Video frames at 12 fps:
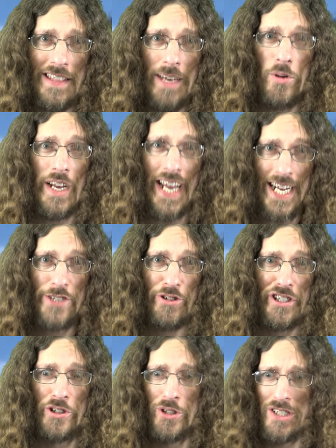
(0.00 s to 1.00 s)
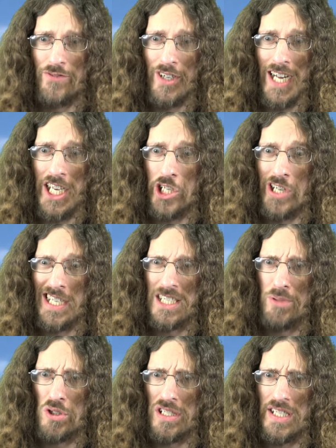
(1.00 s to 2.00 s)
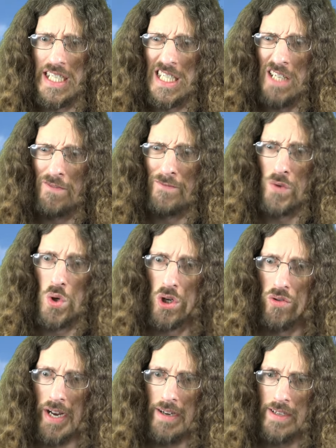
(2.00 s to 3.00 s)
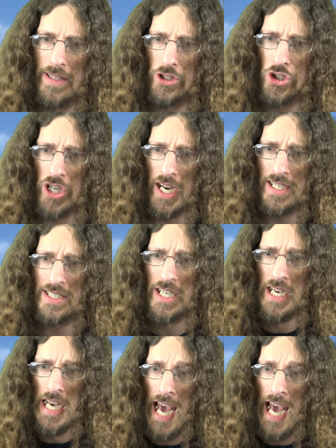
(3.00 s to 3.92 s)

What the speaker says: they were extras who just forgot you're not supposed to stand in the foreground of the shots